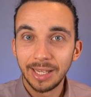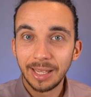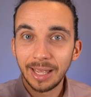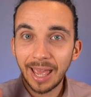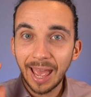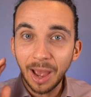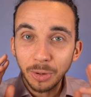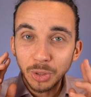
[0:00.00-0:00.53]

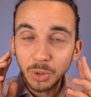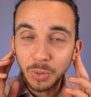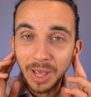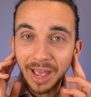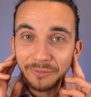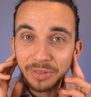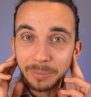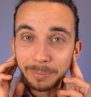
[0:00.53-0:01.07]
How do you
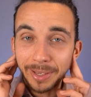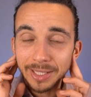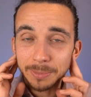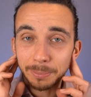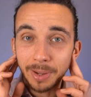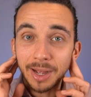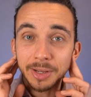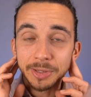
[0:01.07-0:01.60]
have the
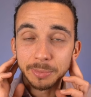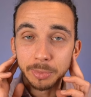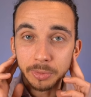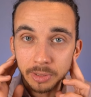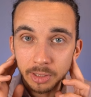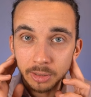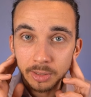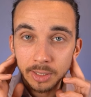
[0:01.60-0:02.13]
best possible
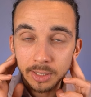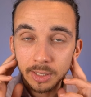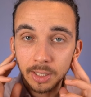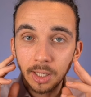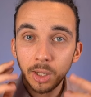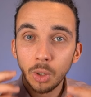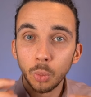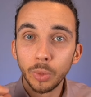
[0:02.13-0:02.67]
hearing
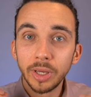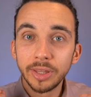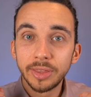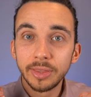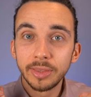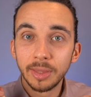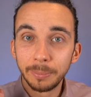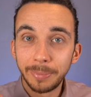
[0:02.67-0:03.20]

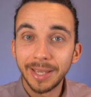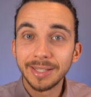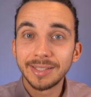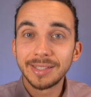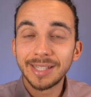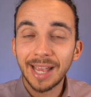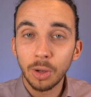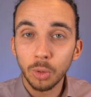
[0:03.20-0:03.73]
with the
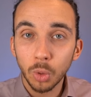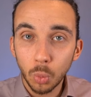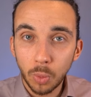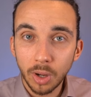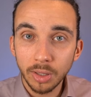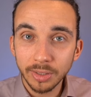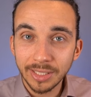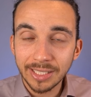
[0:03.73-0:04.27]
best sound
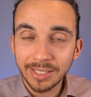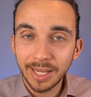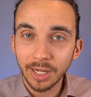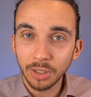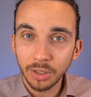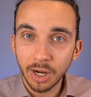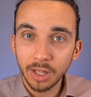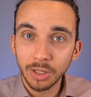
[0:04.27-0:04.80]
quality
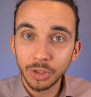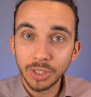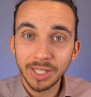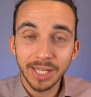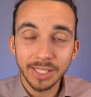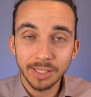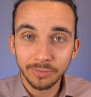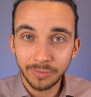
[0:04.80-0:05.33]
technology
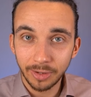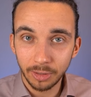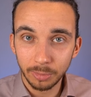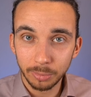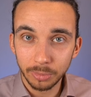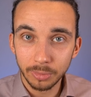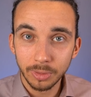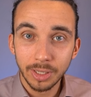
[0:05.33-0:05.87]
that's
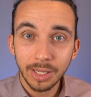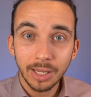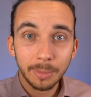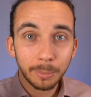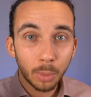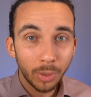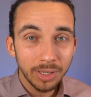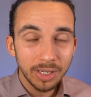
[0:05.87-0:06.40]
available?
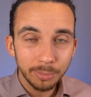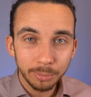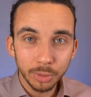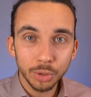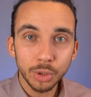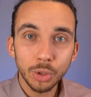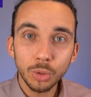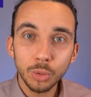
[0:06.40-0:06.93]
Point number
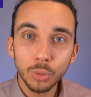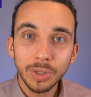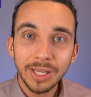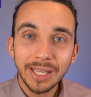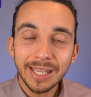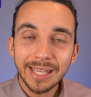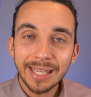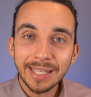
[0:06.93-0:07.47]
two
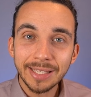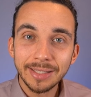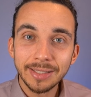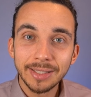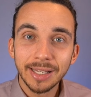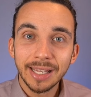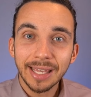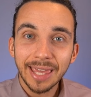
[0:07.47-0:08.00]

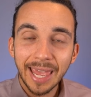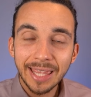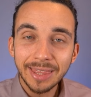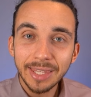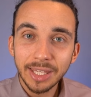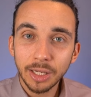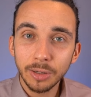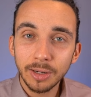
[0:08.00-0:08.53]
is can
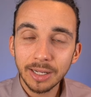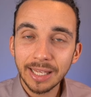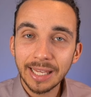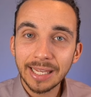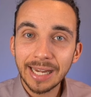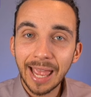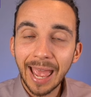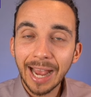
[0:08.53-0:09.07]
the hearing
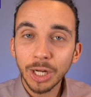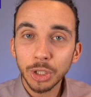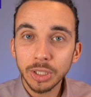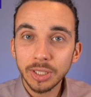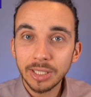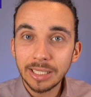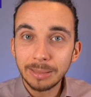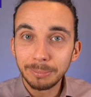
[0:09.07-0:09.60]
aid
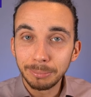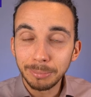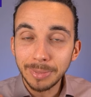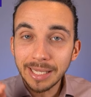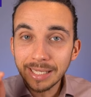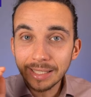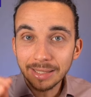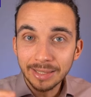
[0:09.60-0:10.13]
actually
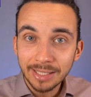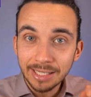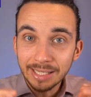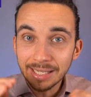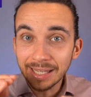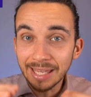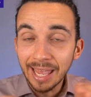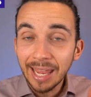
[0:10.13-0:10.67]
meet the
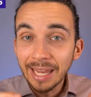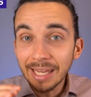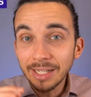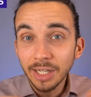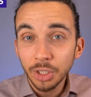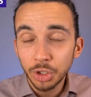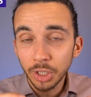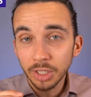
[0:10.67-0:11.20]
gain
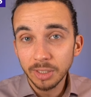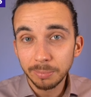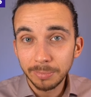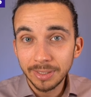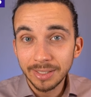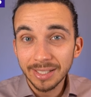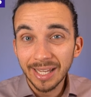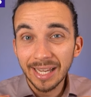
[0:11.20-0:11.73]

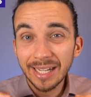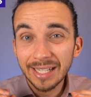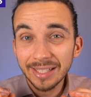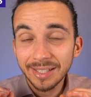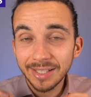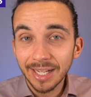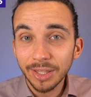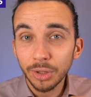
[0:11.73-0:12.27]
adjustments? Can it
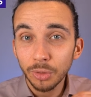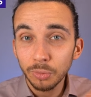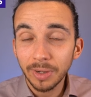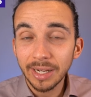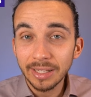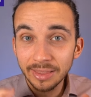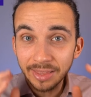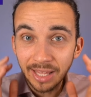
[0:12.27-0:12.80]
set the
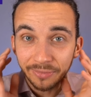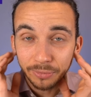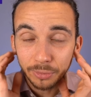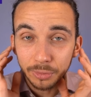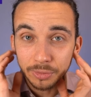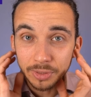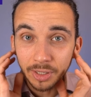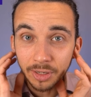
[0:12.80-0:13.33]
right
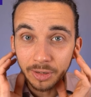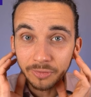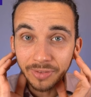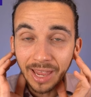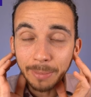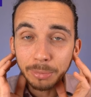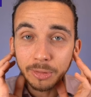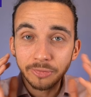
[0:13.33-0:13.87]
levels of
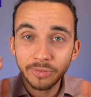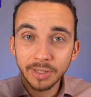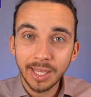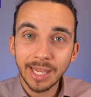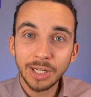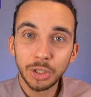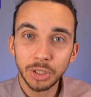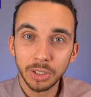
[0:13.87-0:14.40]

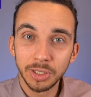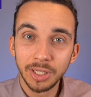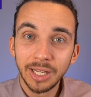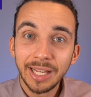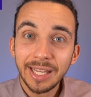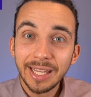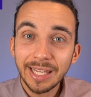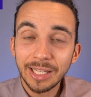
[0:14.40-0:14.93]
amplification
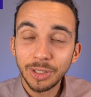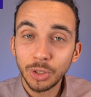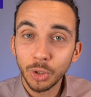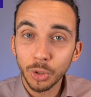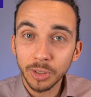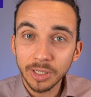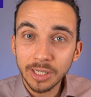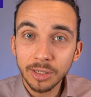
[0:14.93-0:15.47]
in
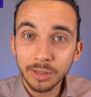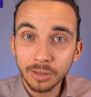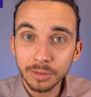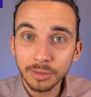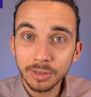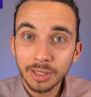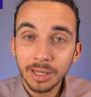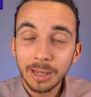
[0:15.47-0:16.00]
your
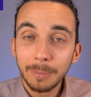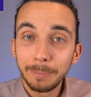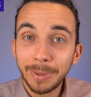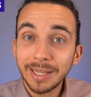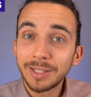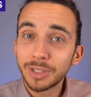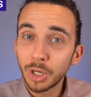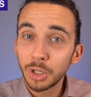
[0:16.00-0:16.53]
ears
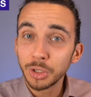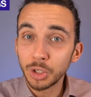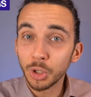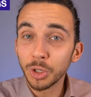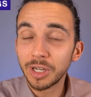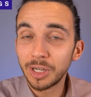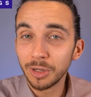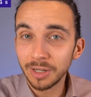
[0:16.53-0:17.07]
based on
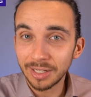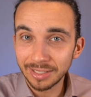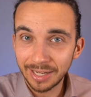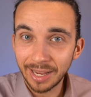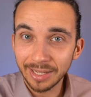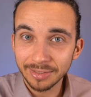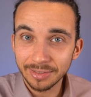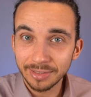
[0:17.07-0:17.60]
your hearing
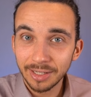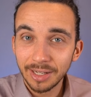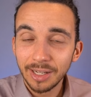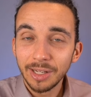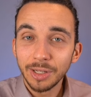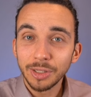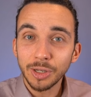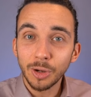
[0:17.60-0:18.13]
test?
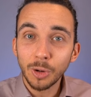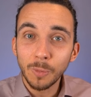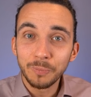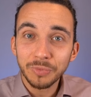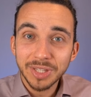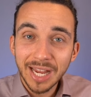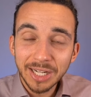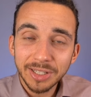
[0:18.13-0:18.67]
So,
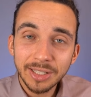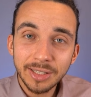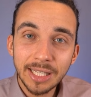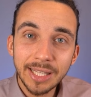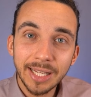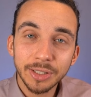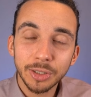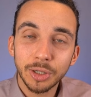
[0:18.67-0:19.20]
technically,
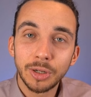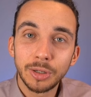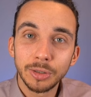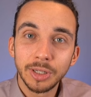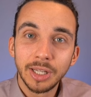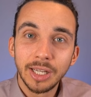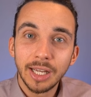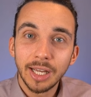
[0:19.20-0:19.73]
that's
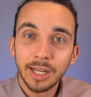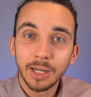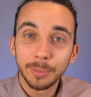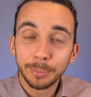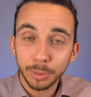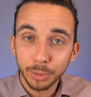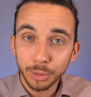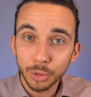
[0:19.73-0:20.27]
called a
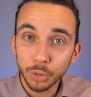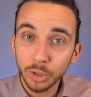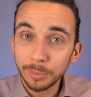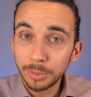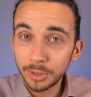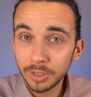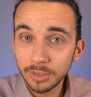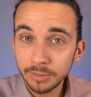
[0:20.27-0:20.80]

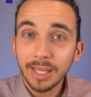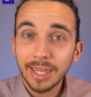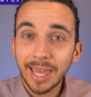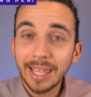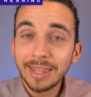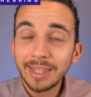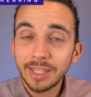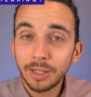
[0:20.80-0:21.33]
prescription.
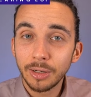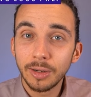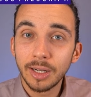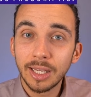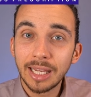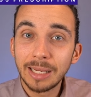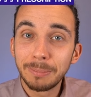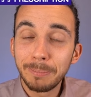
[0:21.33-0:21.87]
Can the
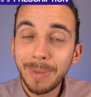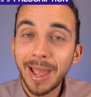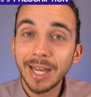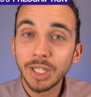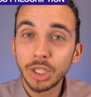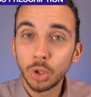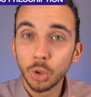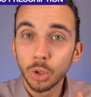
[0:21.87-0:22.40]
hearing aid
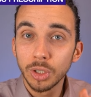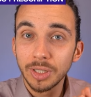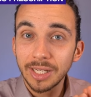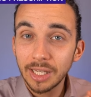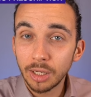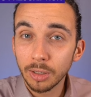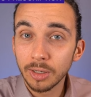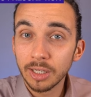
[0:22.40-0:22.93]
match your
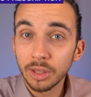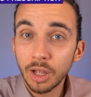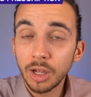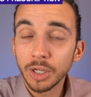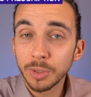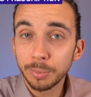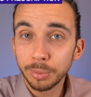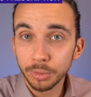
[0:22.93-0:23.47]
hearing
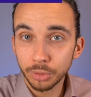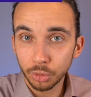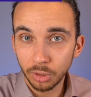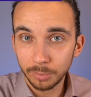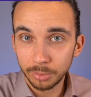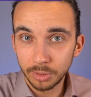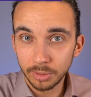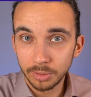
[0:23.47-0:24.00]
loss
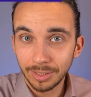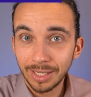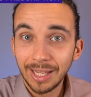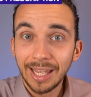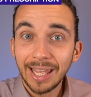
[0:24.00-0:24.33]
prescription?